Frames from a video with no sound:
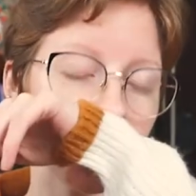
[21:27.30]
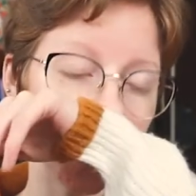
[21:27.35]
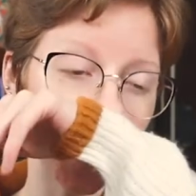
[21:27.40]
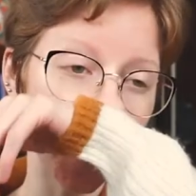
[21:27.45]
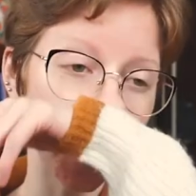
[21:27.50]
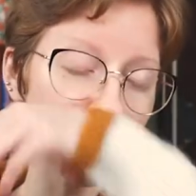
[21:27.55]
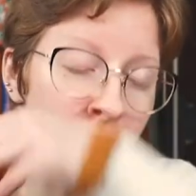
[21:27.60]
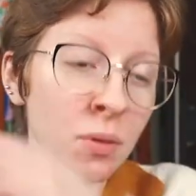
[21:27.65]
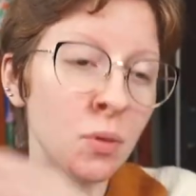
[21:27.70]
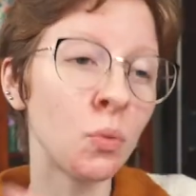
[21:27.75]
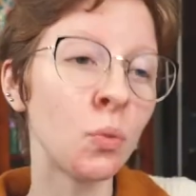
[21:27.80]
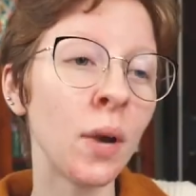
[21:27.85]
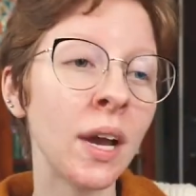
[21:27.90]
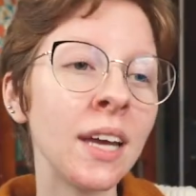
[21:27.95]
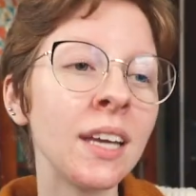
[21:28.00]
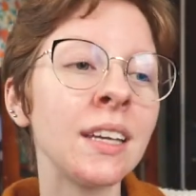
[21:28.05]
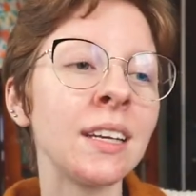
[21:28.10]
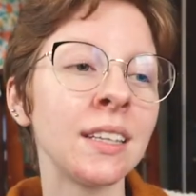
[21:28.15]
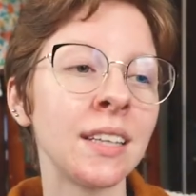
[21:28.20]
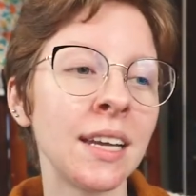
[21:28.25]
I've been
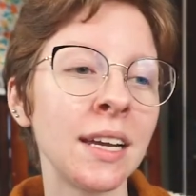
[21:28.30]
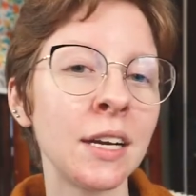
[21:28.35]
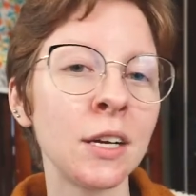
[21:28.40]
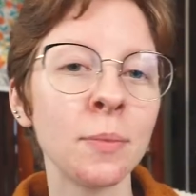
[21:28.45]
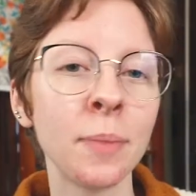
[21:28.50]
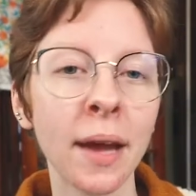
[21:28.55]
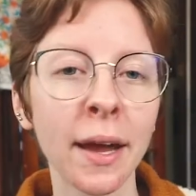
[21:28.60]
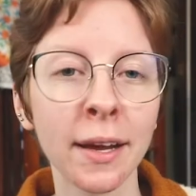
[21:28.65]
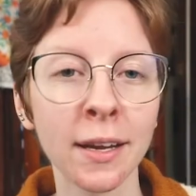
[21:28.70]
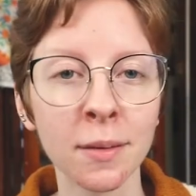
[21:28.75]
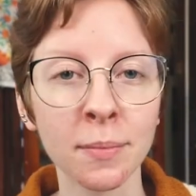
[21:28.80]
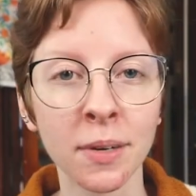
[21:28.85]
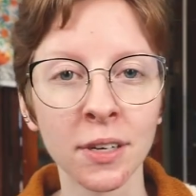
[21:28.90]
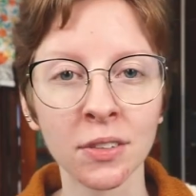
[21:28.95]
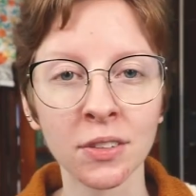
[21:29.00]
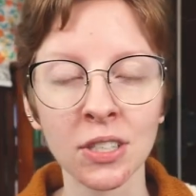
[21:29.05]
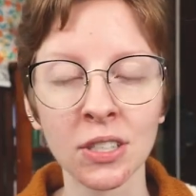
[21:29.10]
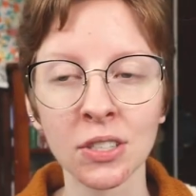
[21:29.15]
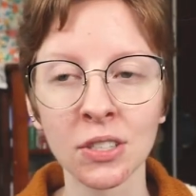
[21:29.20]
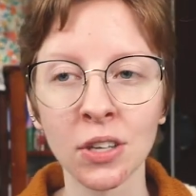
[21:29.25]
waiting to hear back
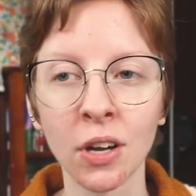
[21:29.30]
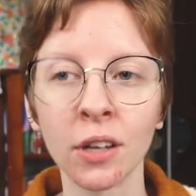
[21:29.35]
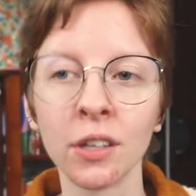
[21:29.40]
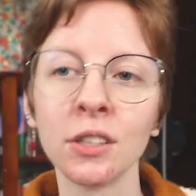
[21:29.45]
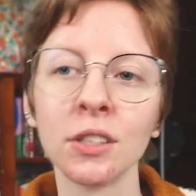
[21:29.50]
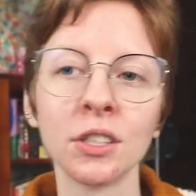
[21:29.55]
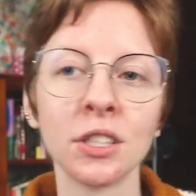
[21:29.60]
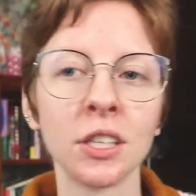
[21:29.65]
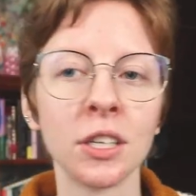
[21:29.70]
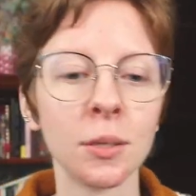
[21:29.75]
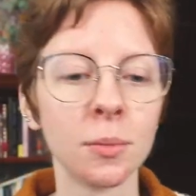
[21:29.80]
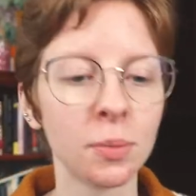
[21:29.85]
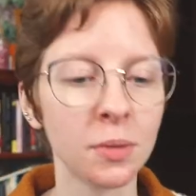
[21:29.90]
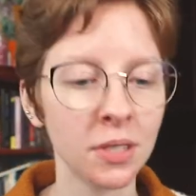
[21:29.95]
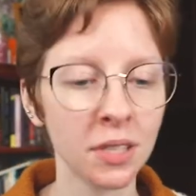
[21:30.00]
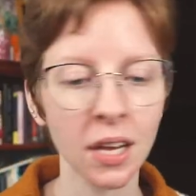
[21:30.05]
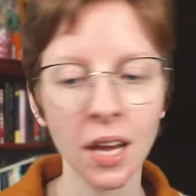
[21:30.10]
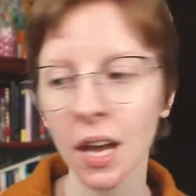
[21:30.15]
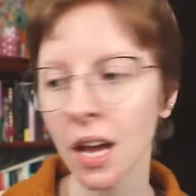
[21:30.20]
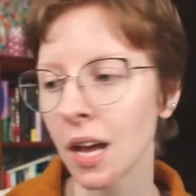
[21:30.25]
about these
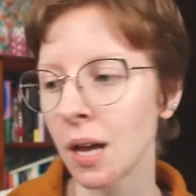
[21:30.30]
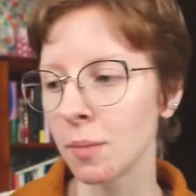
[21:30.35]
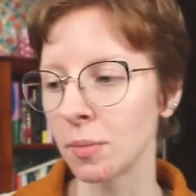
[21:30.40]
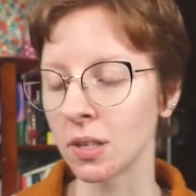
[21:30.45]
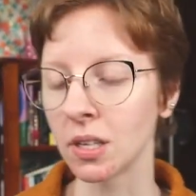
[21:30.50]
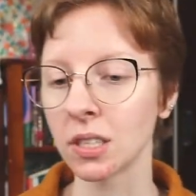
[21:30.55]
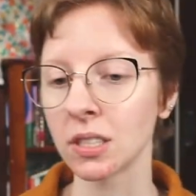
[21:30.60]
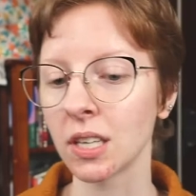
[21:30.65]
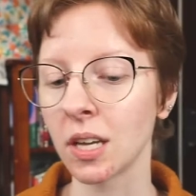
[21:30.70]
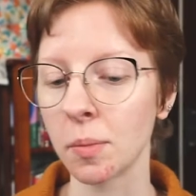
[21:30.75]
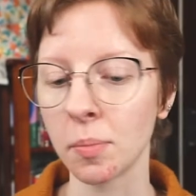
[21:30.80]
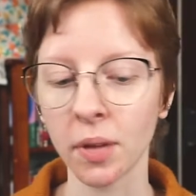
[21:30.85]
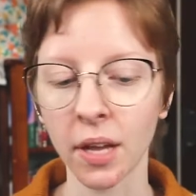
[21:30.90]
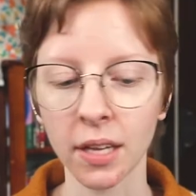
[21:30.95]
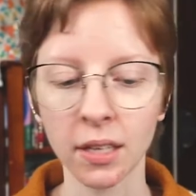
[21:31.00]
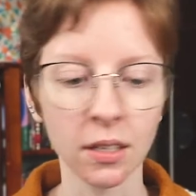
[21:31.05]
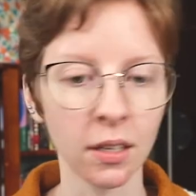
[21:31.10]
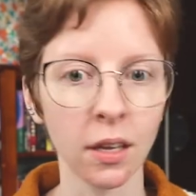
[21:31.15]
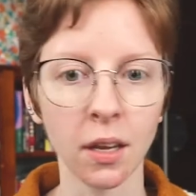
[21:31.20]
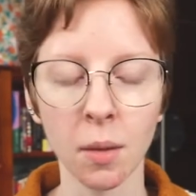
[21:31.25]
scholarships because I
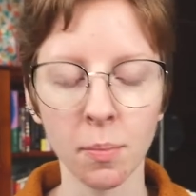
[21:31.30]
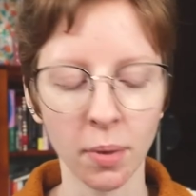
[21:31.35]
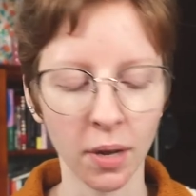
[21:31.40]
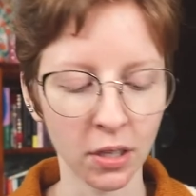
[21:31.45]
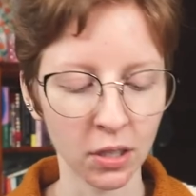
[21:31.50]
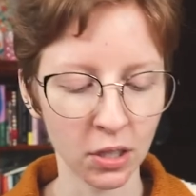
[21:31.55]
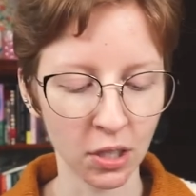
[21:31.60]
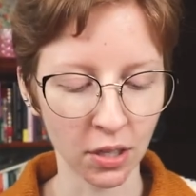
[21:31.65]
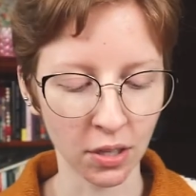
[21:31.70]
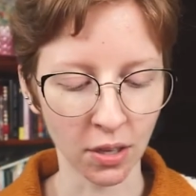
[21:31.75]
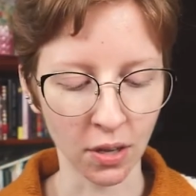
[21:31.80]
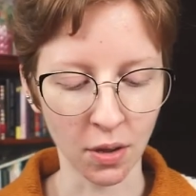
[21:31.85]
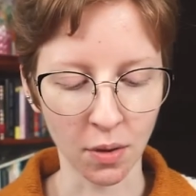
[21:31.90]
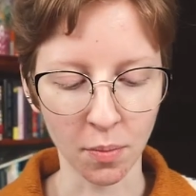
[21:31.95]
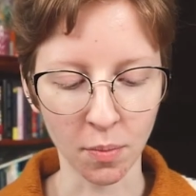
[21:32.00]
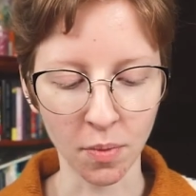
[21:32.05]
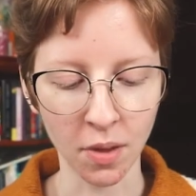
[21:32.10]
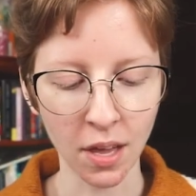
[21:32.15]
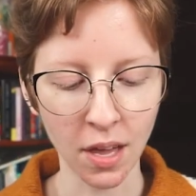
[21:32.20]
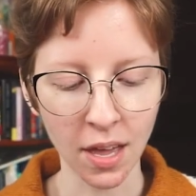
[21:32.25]
applied to like a bunch of
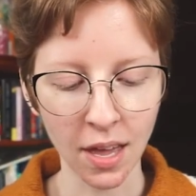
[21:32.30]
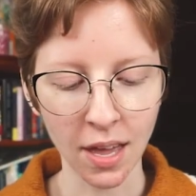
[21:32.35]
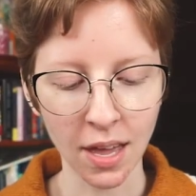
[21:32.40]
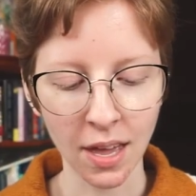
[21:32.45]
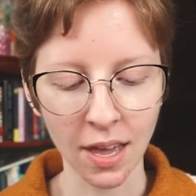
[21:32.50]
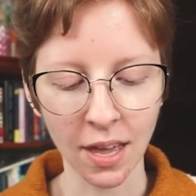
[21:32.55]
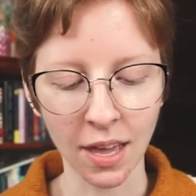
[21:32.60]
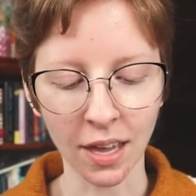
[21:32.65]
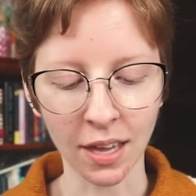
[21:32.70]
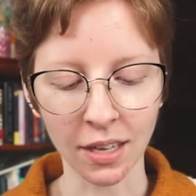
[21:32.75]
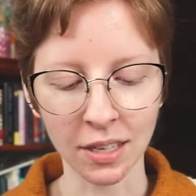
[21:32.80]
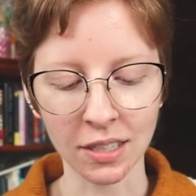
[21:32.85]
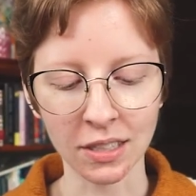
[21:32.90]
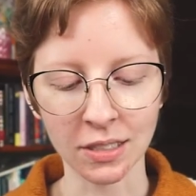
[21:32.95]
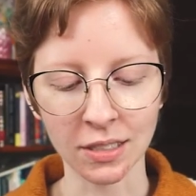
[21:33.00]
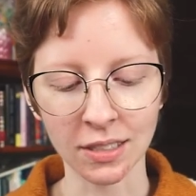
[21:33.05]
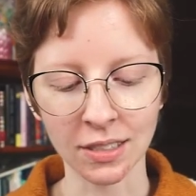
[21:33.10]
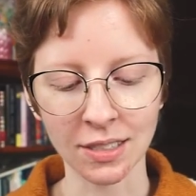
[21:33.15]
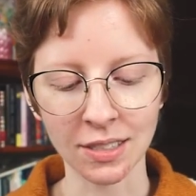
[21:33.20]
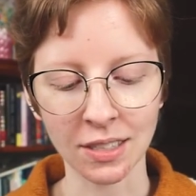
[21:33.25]
them,
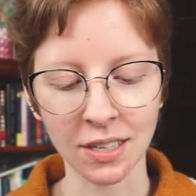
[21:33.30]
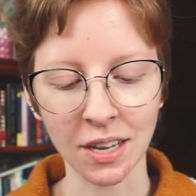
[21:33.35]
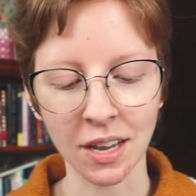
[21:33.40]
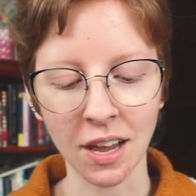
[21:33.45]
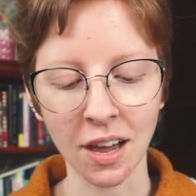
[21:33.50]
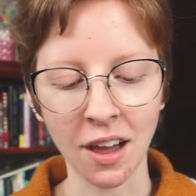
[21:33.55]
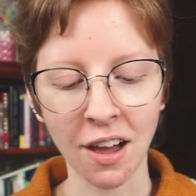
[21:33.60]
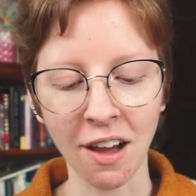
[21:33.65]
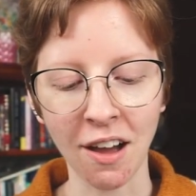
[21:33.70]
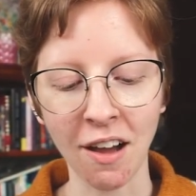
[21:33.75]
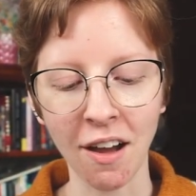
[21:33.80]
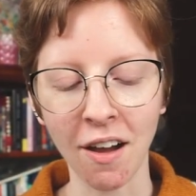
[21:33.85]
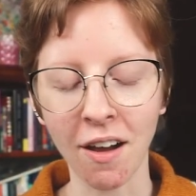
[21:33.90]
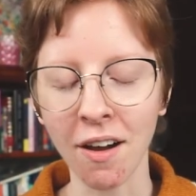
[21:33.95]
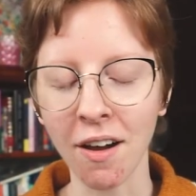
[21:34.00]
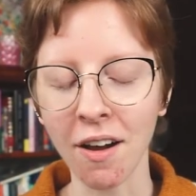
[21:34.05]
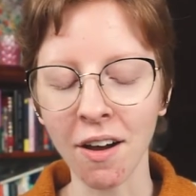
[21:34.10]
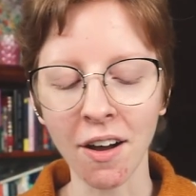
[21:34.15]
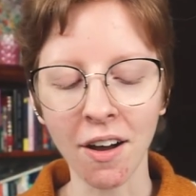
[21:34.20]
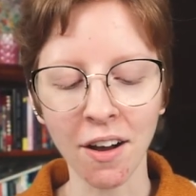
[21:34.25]
and
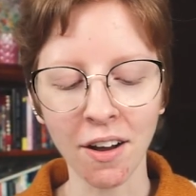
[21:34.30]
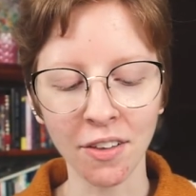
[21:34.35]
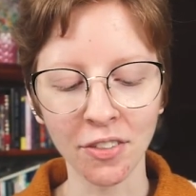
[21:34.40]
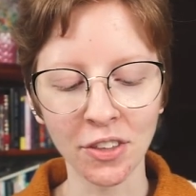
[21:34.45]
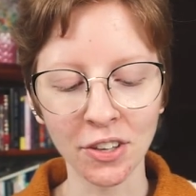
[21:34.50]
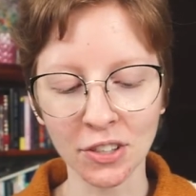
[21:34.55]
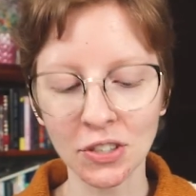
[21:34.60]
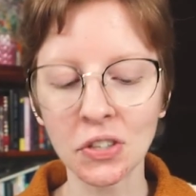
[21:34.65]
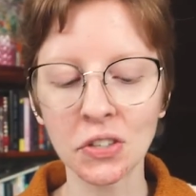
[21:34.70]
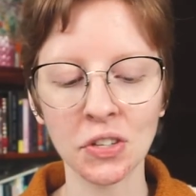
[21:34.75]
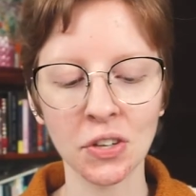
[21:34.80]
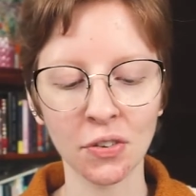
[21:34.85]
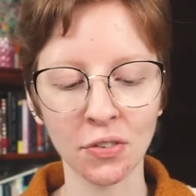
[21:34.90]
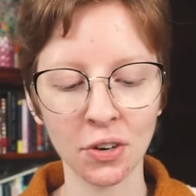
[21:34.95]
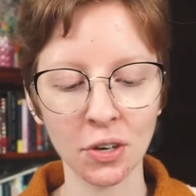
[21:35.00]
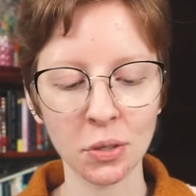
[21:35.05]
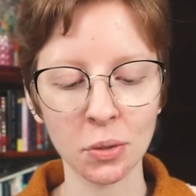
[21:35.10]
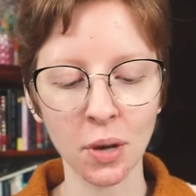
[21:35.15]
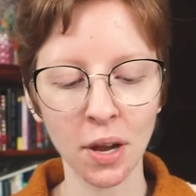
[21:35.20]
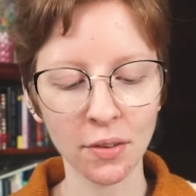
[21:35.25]
this is the
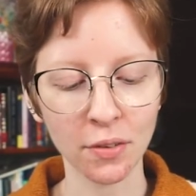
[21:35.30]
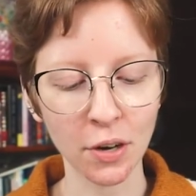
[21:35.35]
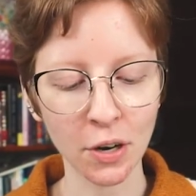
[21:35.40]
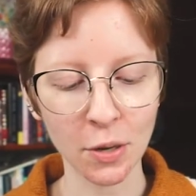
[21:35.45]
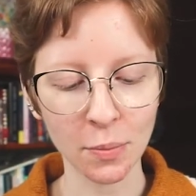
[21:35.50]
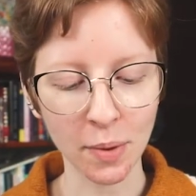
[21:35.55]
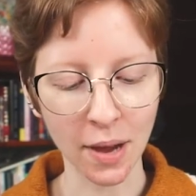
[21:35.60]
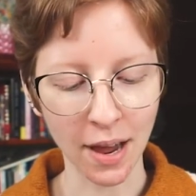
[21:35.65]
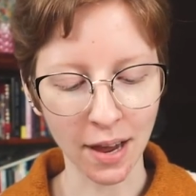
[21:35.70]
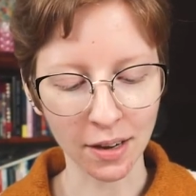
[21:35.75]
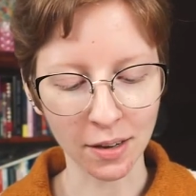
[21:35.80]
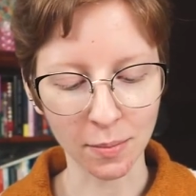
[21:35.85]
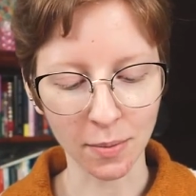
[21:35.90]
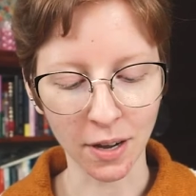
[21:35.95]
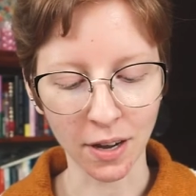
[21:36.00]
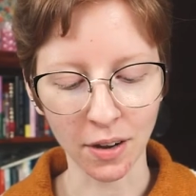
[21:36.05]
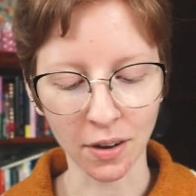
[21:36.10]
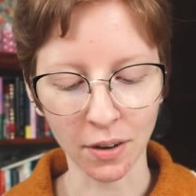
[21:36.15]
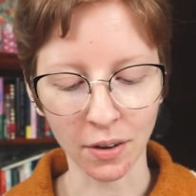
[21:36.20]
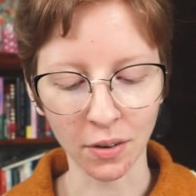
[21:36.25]
first one I've heard back
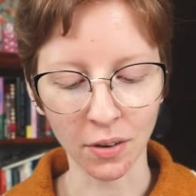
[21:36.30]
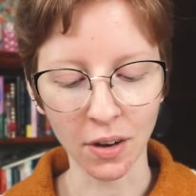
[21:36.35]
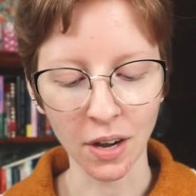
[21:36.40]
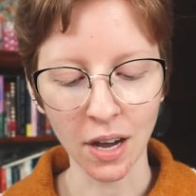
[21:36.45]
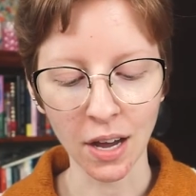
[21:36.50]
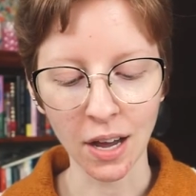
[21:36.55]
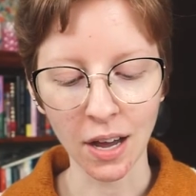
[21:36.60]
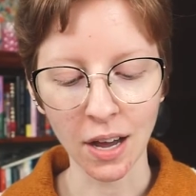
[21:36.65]
about.